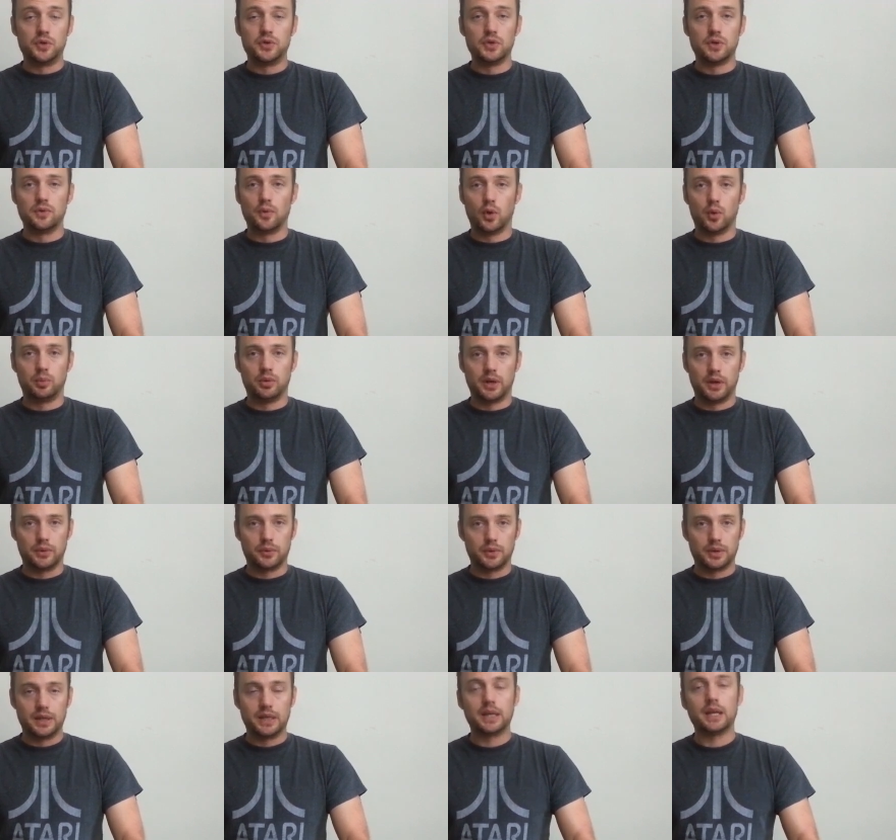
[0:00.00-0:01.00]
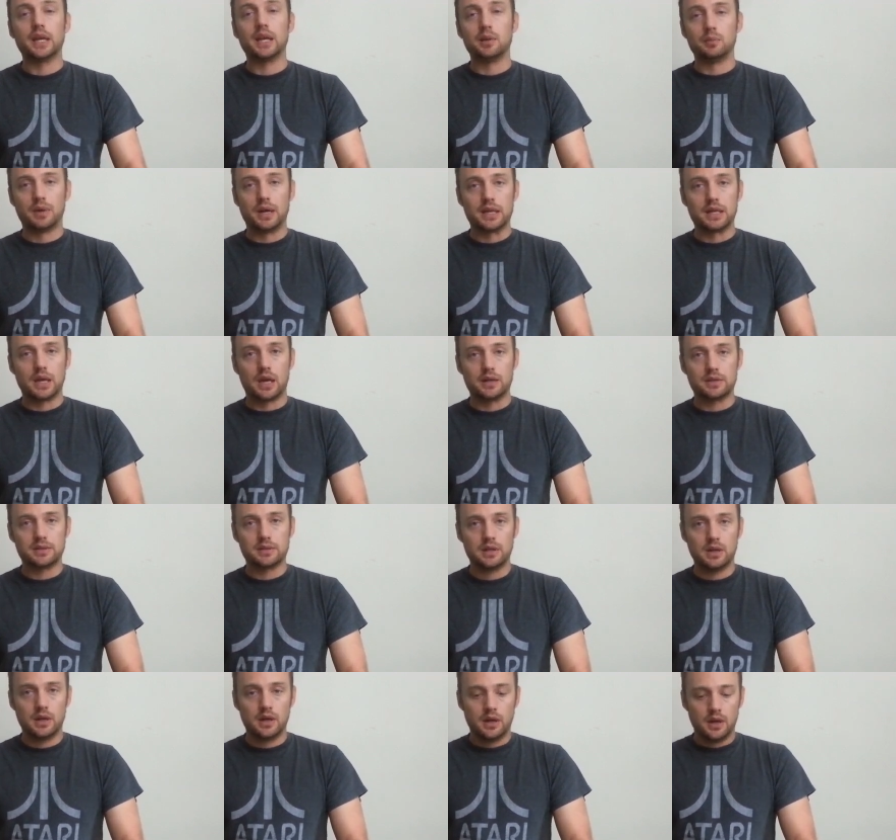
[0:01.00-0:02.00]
do 4.3 in my case.